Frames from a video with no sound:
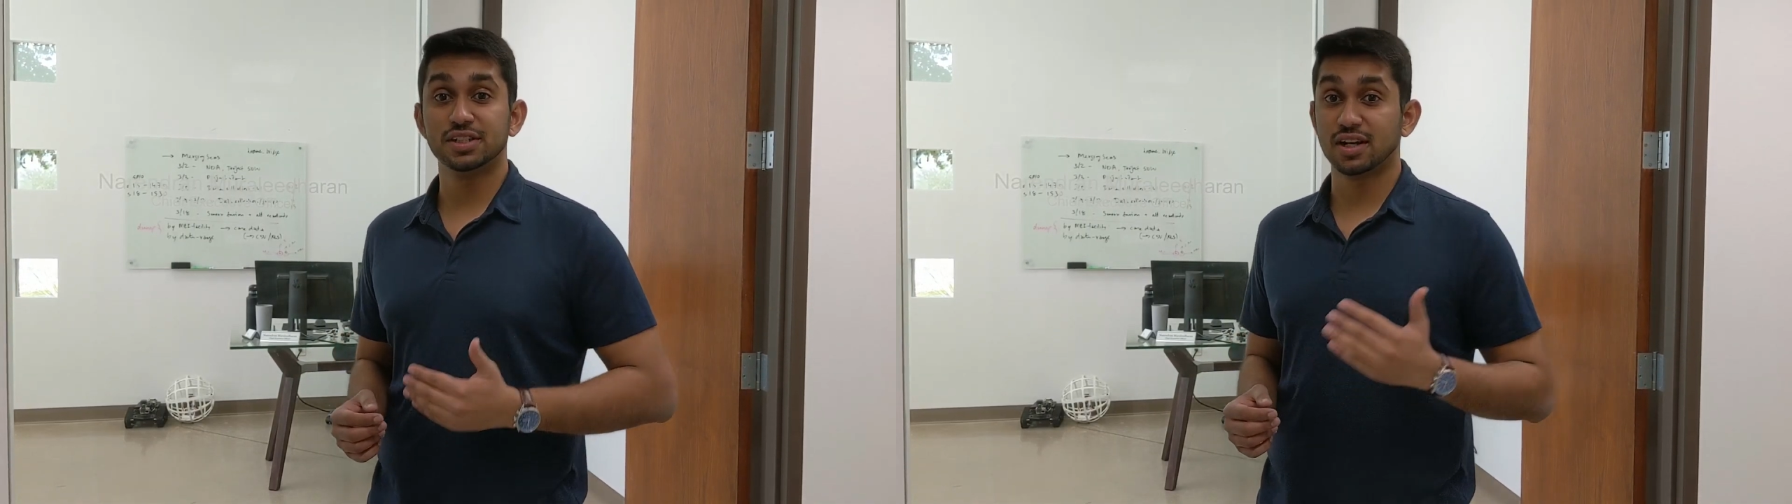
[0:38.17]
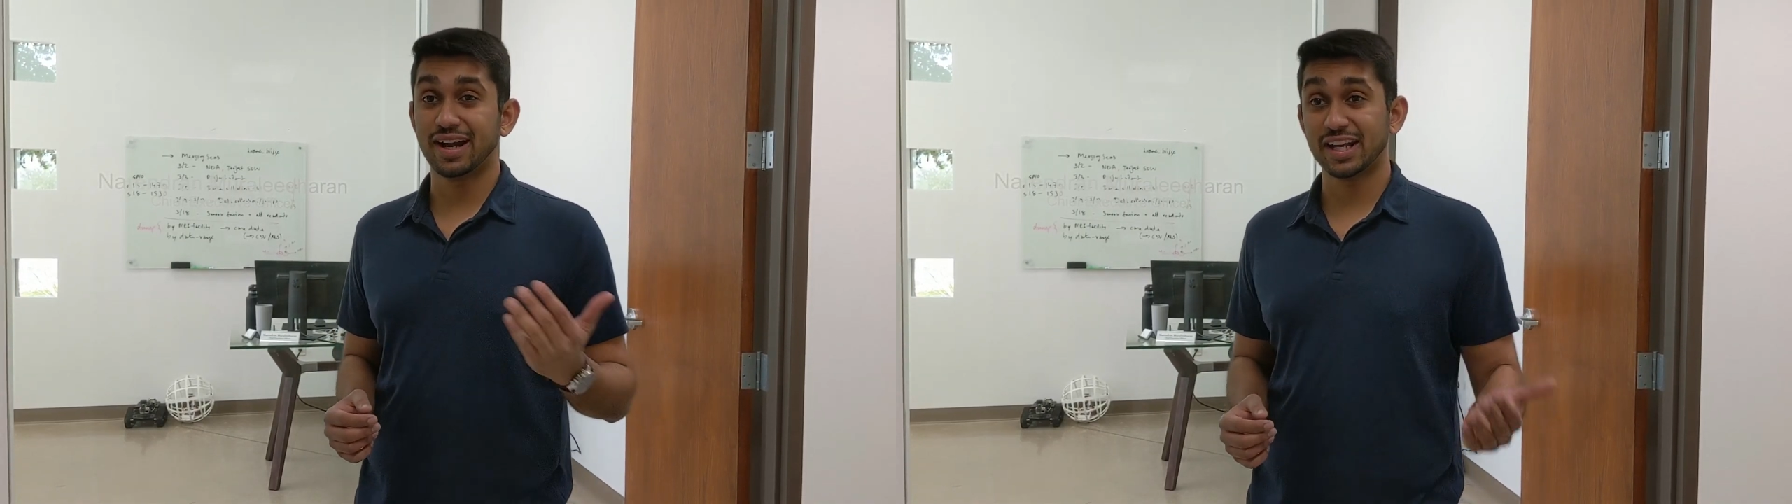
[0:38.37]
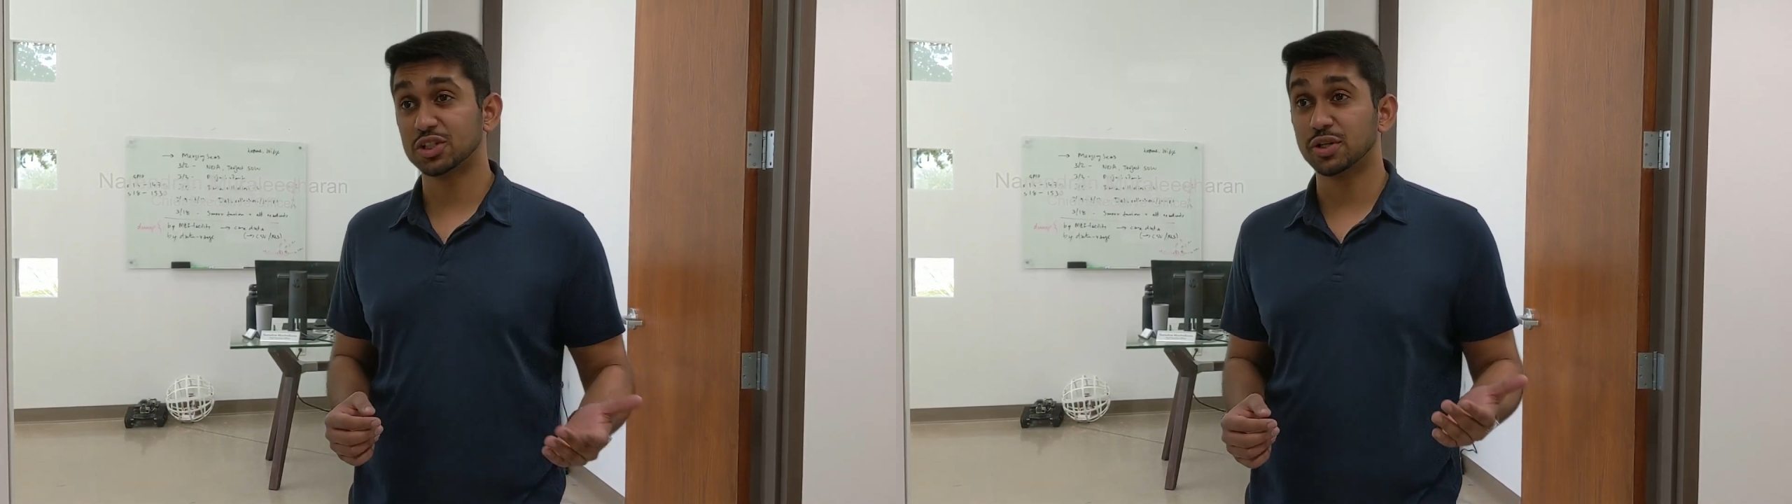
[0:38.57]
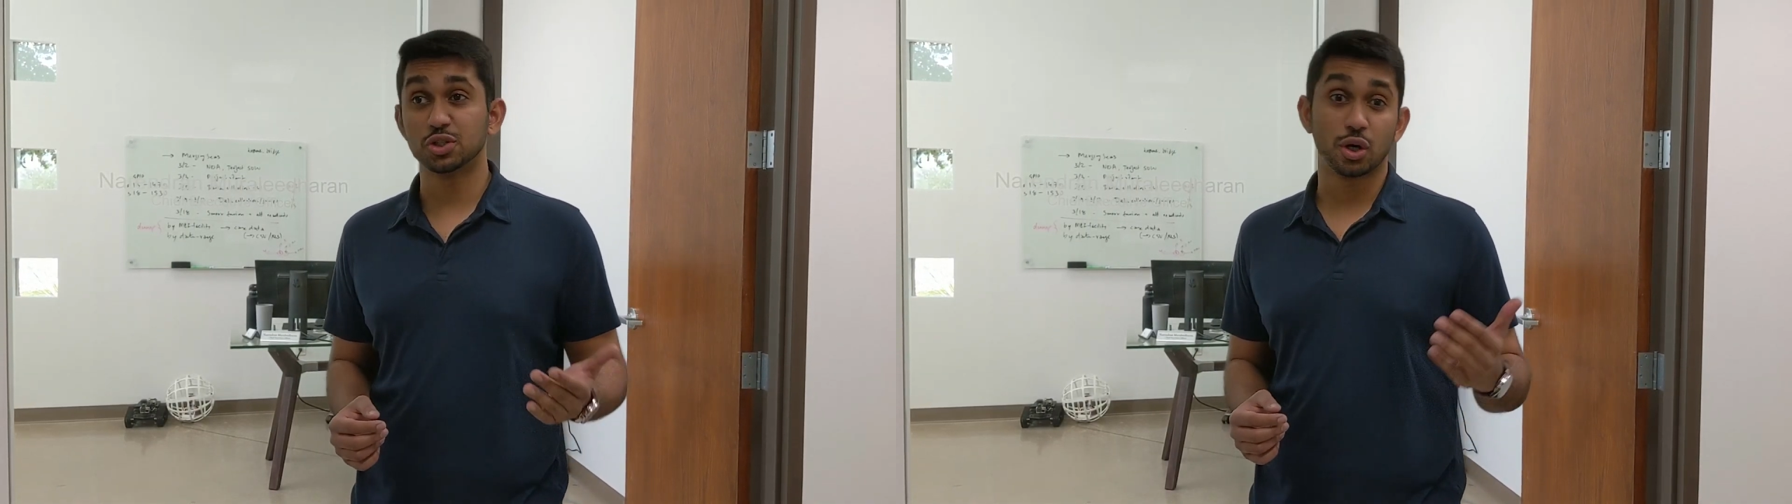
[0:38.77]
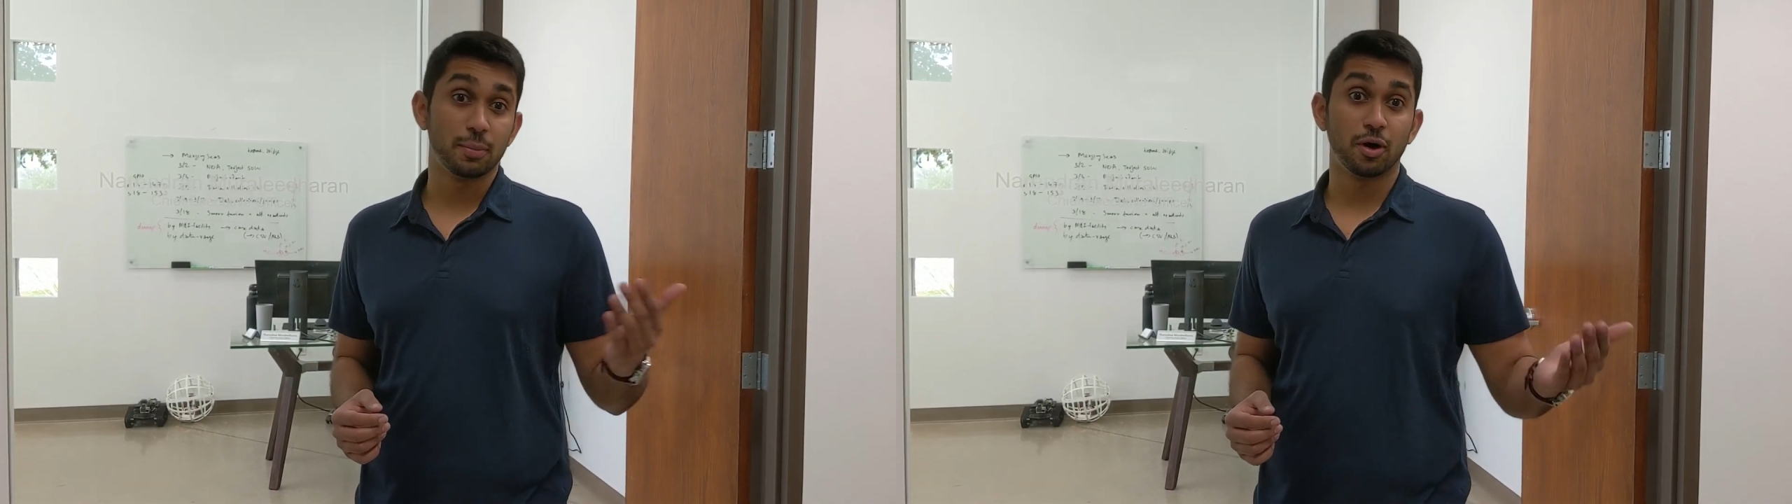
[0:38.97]
on X-rays
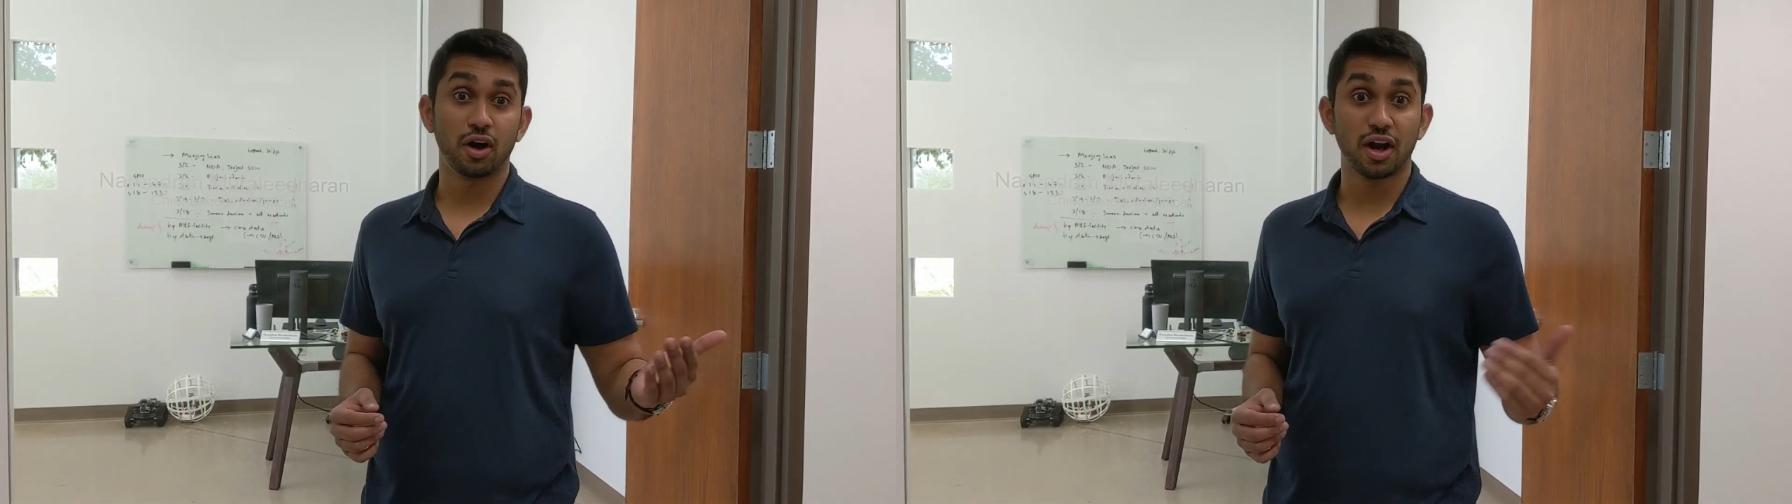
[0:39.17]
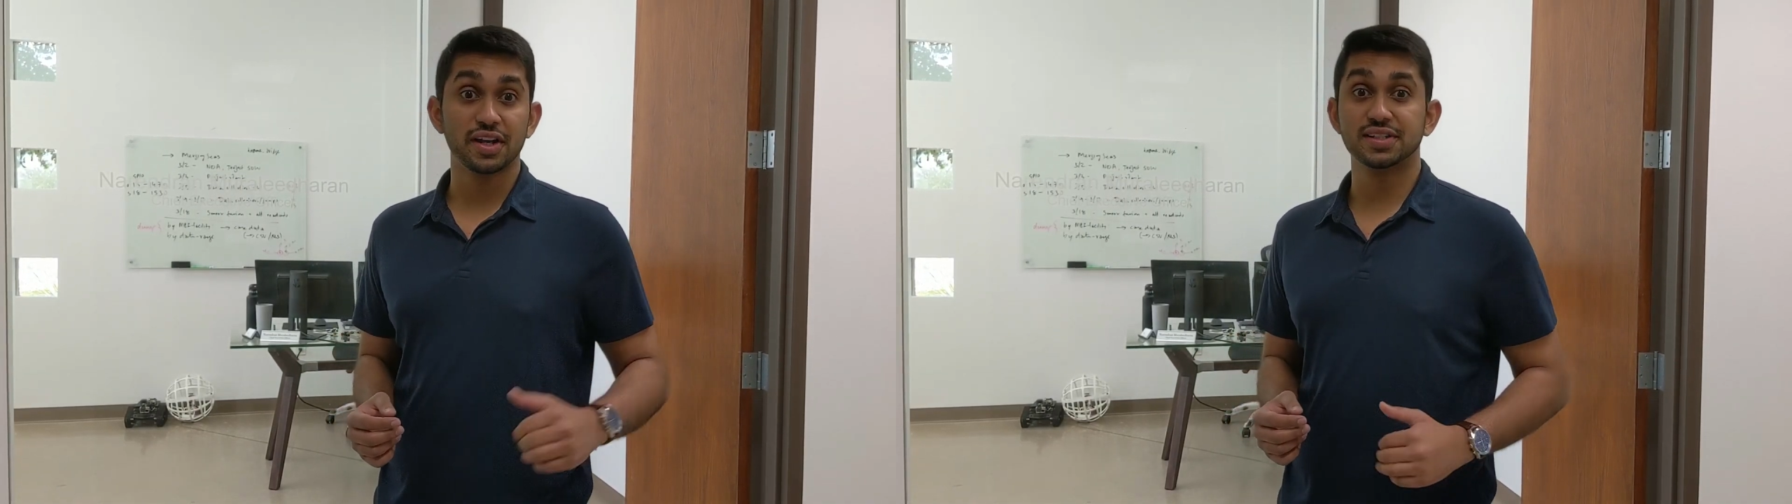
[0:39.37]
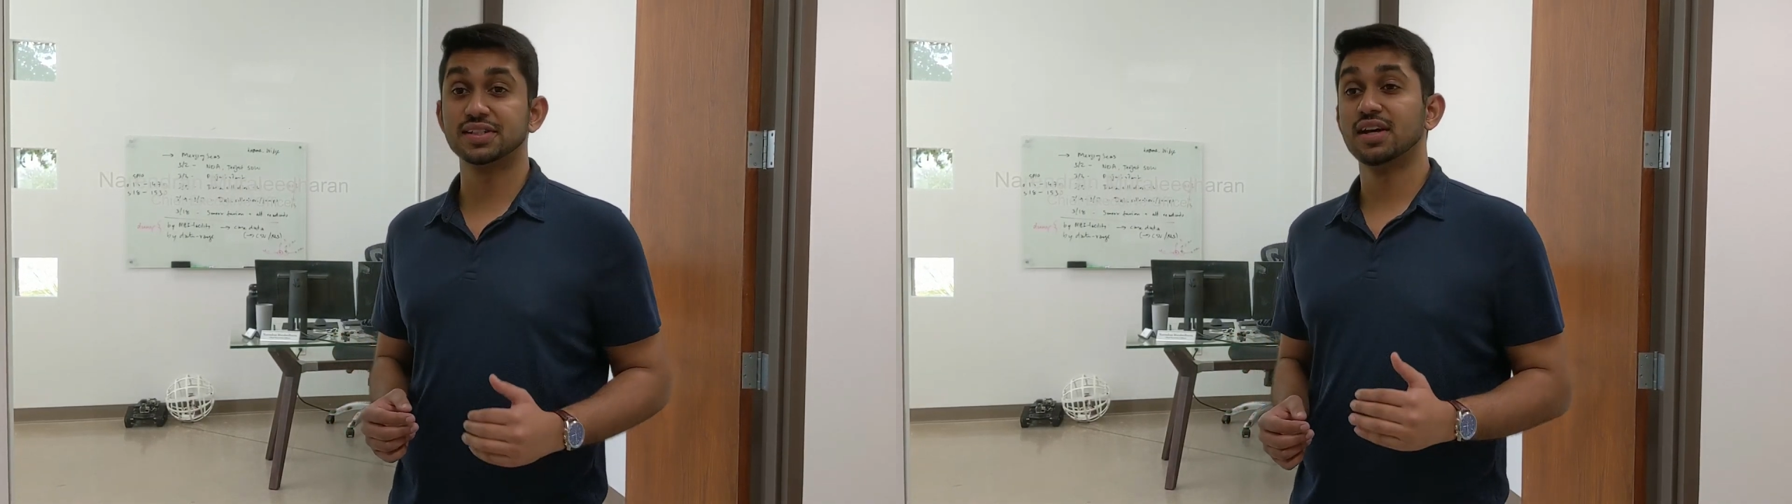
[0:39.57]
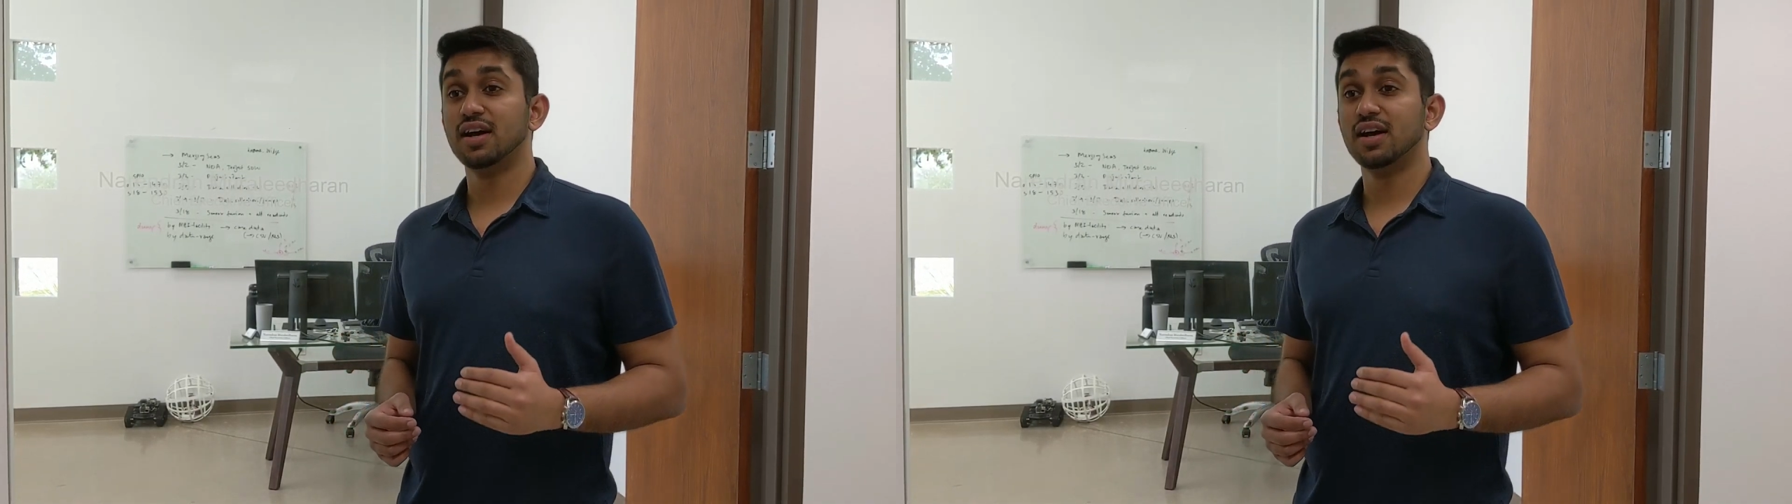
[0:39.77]
or MRIs,